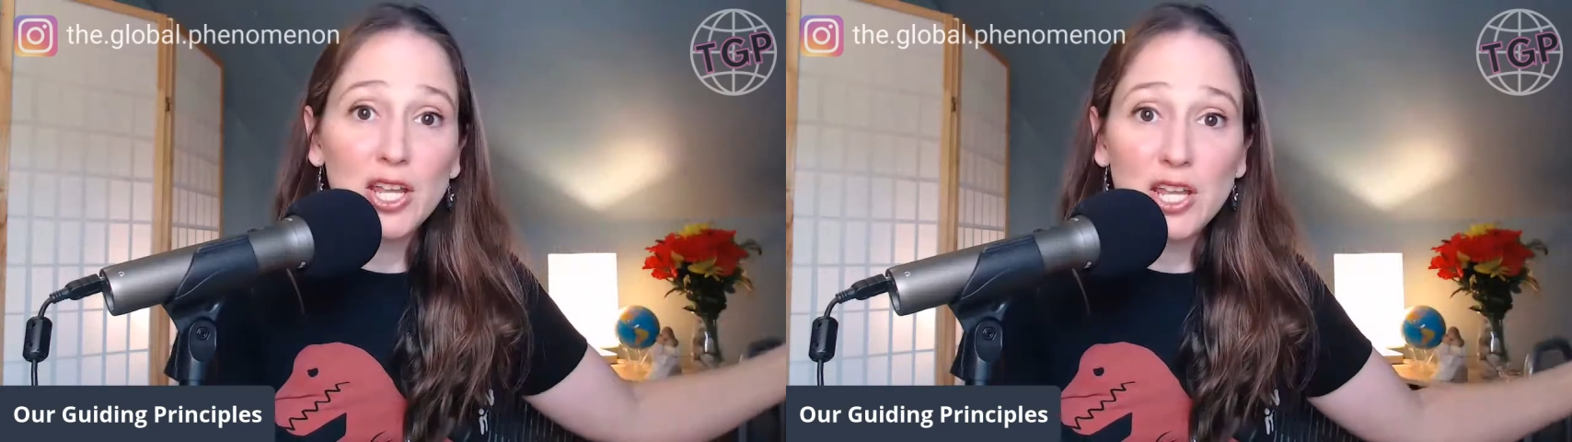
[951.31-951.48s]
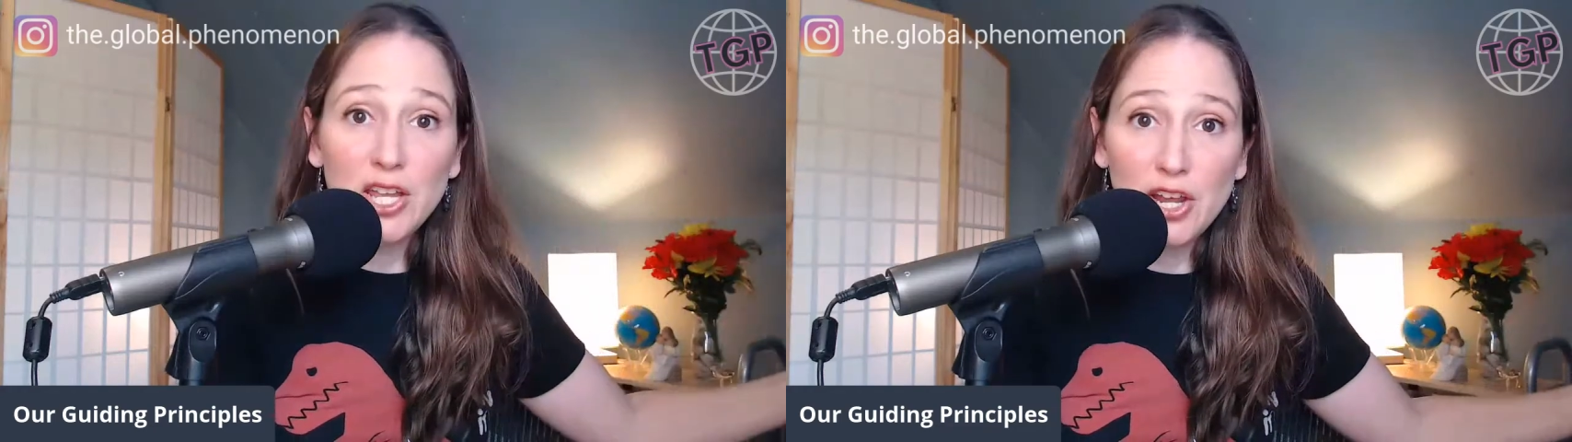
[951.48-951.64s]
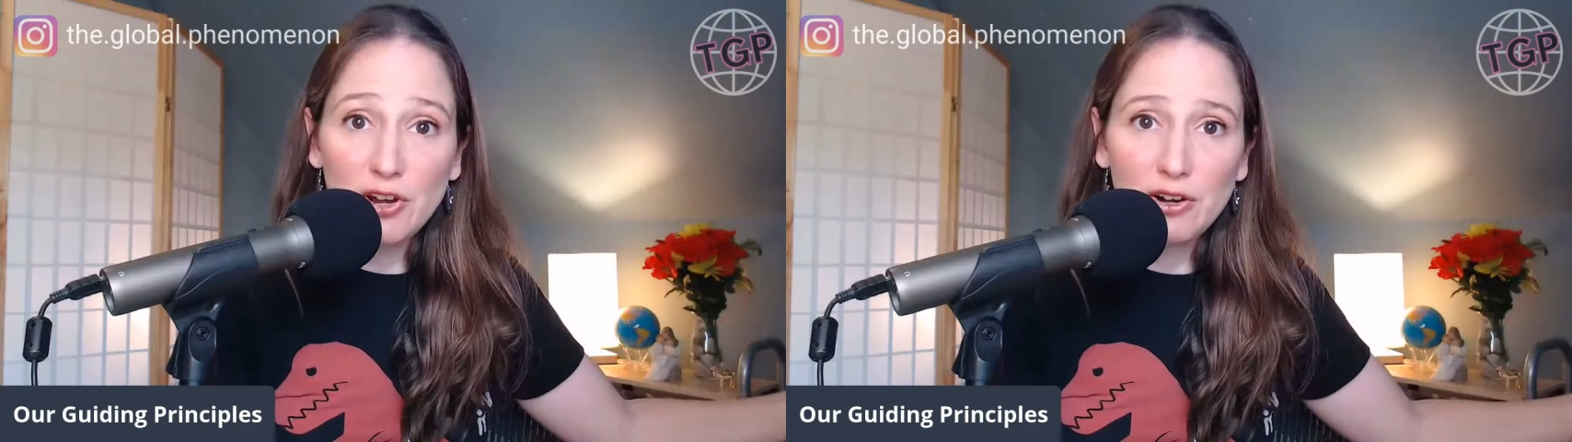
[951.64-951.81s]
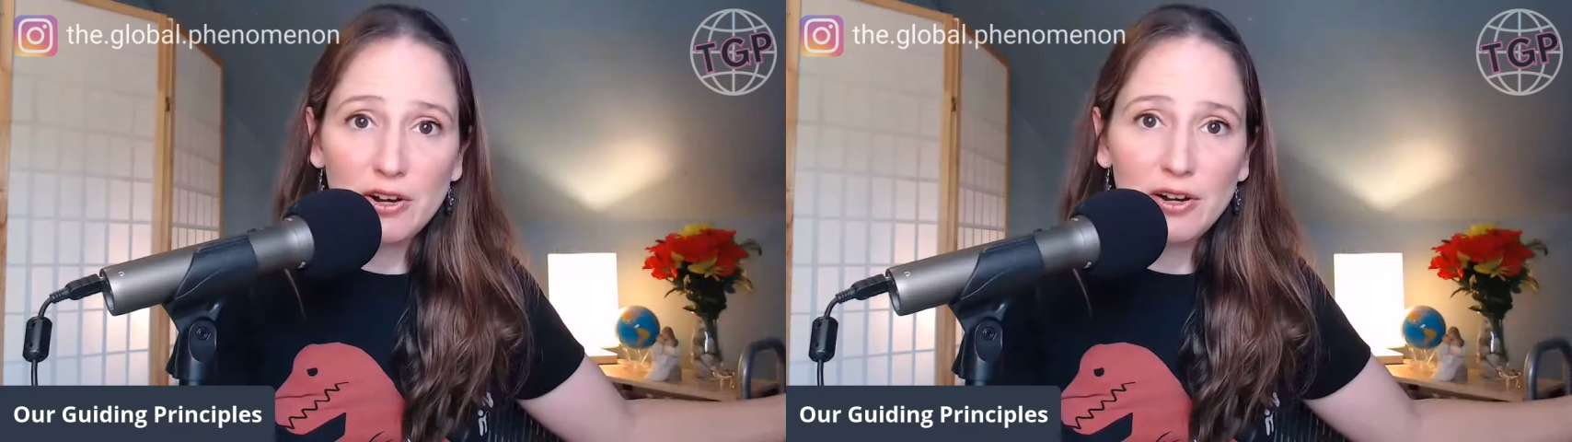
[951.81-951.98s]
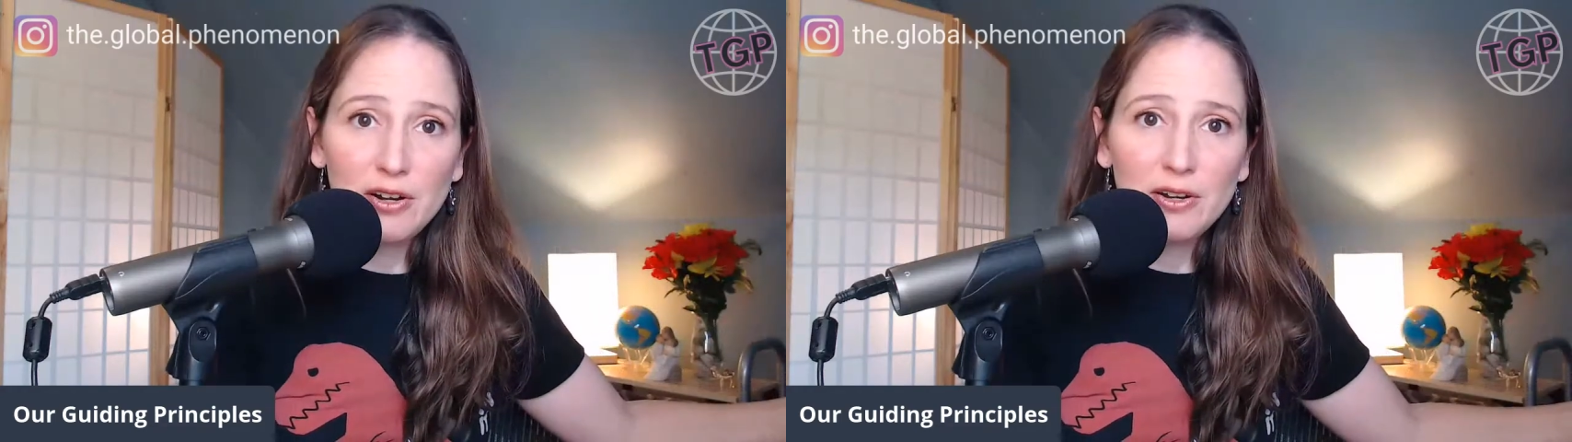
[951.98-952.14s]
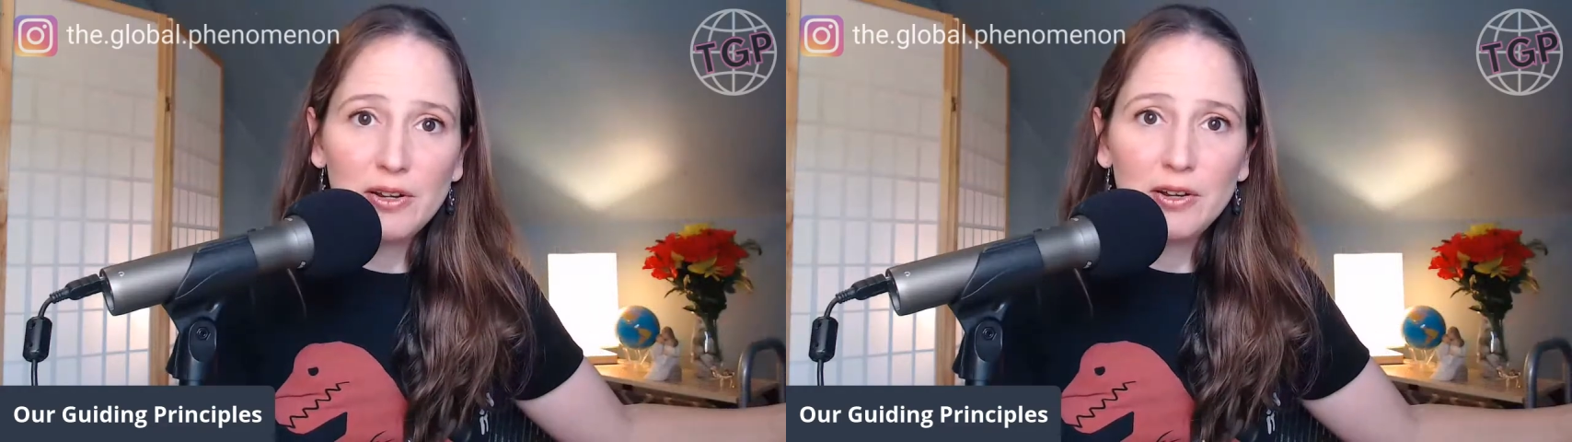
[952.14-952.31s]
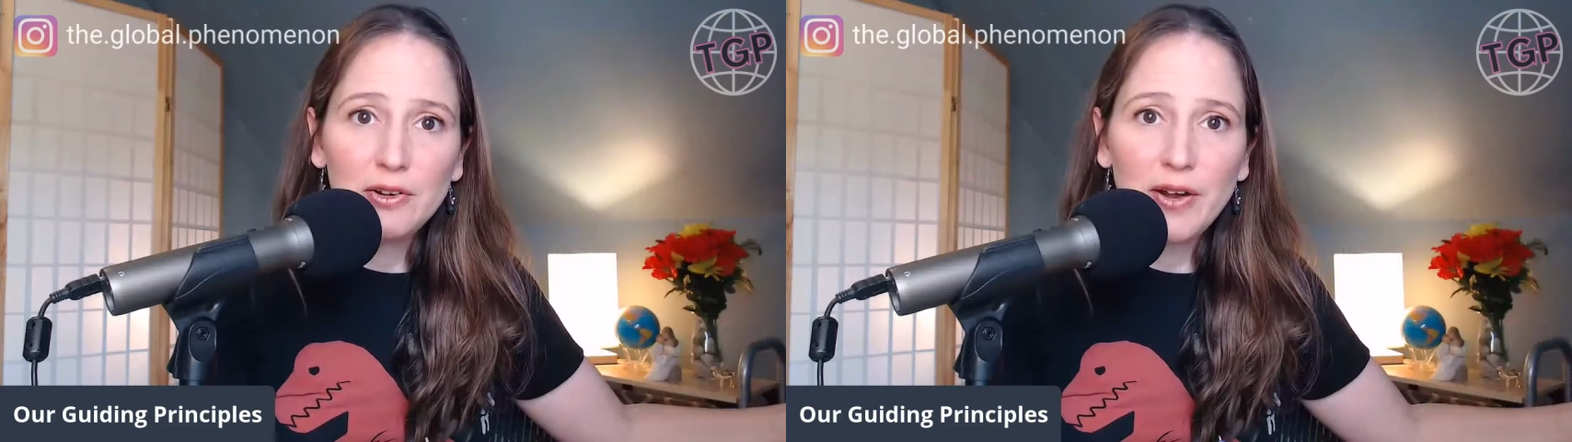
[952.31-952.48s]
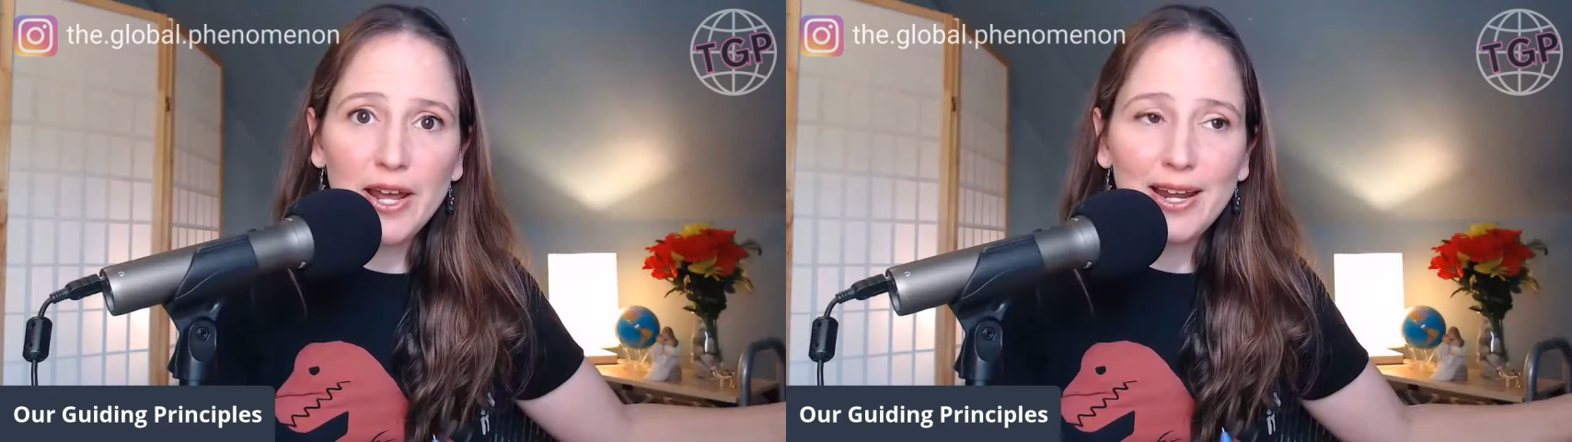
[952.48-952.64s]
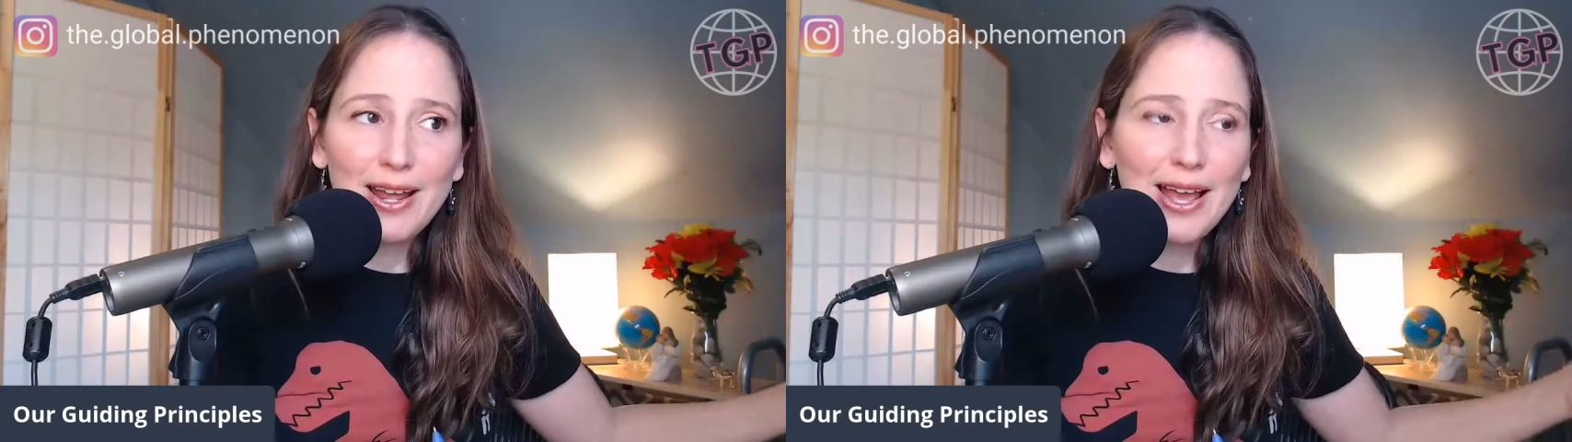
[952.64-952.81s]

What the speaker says: year, right?